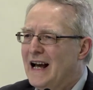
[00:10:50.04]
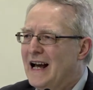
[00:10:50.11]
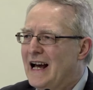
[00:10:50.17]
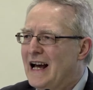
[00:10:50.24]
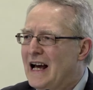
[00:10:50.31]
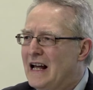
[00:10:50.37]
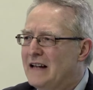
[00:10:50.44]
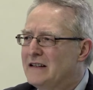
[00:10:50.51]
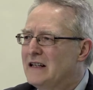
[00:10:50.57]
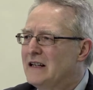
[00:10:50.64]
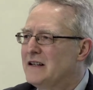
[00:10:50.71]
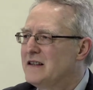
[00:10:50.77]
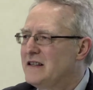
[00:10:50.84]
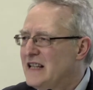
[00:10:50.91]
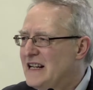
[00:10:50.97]
And
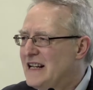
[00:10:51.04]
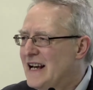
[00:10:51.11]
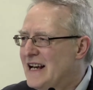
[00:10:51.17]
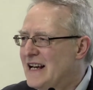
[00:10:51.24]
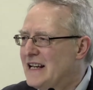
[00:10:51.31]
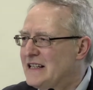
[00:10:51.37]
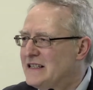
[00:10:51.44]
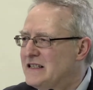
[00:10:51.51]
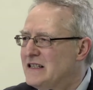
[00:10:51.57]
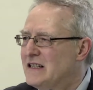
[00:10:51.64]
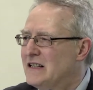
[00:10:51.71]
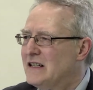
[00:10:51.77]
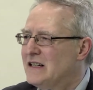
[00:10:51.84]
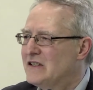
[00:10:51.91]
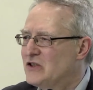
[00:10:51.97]
they had
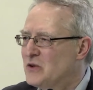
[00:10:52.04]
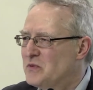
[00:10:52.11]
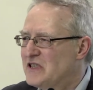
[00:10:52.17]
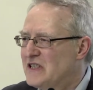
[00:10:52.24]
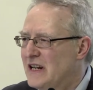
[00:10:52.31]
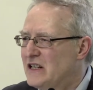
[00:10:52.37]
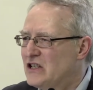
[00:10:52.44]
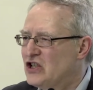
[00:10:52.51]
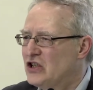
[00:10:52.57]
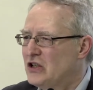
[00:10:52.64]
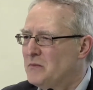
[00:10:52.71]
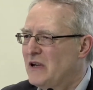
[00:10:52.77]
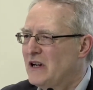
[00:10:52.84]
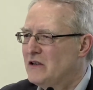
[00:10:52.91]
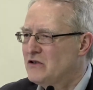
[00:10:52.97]
substantial
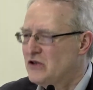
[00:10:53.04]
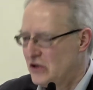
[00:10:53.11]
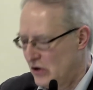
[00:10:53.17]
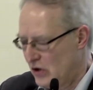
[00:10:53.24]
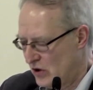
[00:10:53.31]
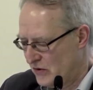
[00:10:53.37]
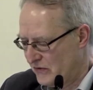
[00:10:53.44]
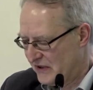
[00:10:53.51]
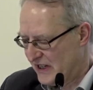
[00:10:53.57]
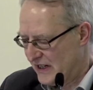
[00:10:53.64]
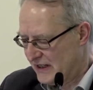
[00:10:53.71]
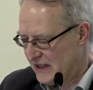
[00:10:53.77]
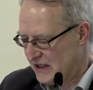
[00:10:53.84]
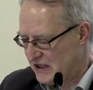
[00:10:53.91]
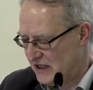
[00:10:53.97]
amounts of
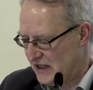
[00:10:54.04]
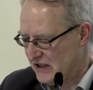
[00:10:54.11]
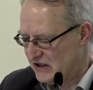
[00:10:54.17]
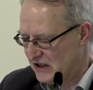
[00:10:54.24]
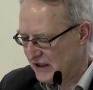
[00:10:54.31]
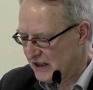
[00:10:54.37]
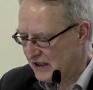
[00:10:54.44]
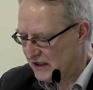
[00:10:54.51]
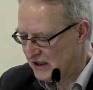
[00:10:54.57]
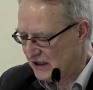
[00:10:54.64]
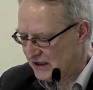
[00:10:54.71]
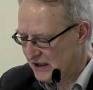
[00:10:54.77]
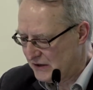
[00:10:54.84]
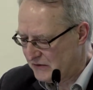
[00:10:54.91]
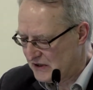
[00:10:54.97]
kinky scenes and kinky
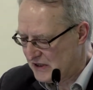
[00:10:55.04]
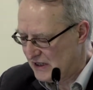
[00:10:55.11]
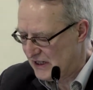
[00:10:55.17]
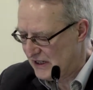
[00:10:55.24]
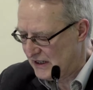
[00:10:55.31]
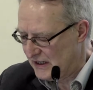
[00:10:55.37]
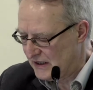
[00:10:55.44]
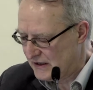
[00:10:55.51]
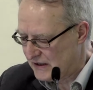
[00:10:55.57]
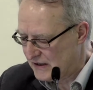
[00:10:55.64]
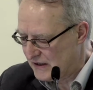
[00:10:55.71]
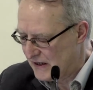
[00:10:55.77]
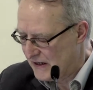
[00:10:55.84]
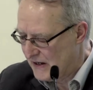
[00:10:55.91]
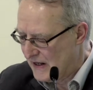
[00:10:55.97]
activity in it.
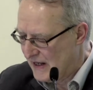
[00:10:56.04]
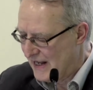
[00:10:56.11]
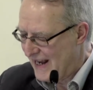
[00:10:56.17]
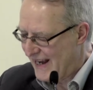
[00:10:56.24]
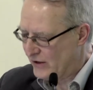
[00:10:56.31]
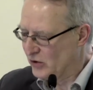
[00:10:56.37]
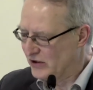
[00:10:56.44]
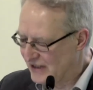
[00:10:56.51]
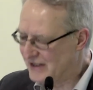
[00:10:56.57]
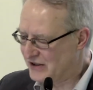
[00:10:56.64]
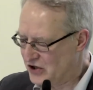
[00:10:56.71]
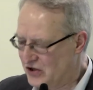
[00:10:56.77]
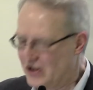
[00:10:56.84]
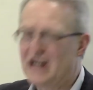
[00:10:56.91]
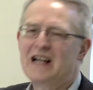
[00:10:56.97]
And all the
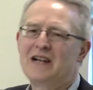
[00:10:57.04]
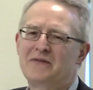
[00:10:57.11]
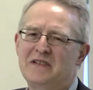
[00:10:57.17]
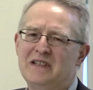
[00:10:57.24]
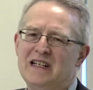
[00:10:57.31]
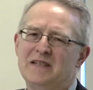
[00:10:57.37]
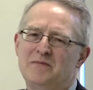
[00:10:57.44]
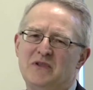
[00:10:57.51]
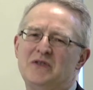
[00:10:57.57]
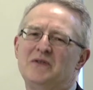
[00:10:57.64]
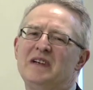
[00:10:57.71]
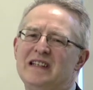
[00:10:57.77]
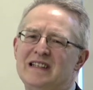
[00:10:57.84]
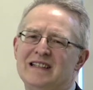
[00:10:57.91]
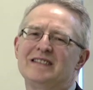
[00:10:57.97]
literature after that,
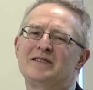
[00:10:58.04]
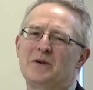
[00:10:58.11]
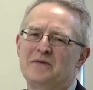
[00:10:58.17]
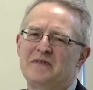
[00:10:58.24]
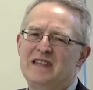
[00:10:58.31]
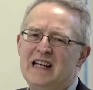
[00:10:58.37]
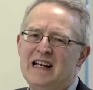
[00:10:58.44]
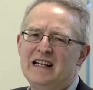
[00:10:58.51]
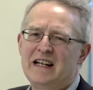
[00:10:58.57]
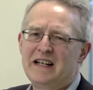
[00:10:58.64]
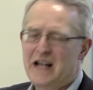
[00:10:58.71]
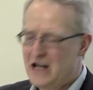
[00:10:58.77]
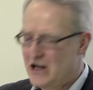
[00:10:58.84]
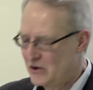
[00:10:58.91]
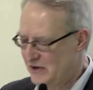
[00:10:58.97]
between sort of then and
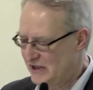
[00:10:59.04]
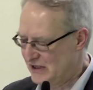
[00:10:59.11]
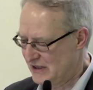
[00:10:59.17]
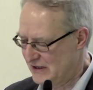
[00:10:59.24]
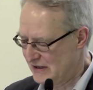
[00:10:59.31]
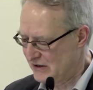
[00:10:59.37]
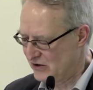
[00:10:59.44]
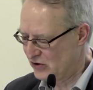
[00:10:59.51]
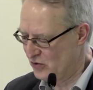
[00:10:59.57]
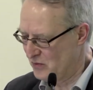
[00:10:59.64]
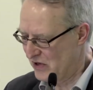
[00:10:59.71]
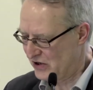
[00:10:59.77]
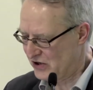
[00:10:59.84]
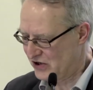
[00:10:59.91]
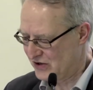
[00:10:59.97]
now, is too
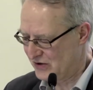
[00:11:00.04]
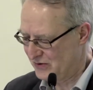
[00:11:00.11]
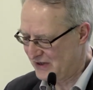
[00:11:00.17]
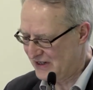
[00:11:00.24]
much to